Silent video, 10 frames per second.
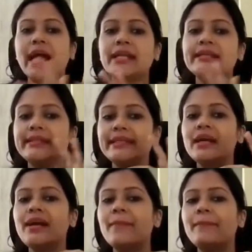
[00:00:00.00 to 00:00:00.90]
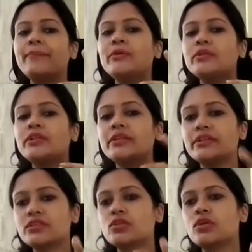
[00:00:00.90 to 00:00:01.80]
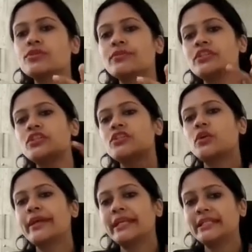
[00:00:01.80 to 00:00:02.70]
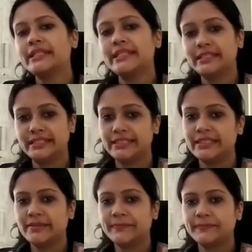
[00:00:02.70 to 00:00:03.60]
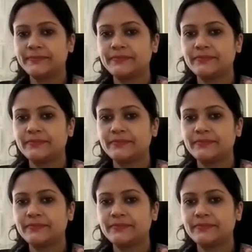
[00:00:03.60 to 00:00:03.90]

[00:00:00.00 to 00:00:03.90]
targeting a computer resource which is located in India.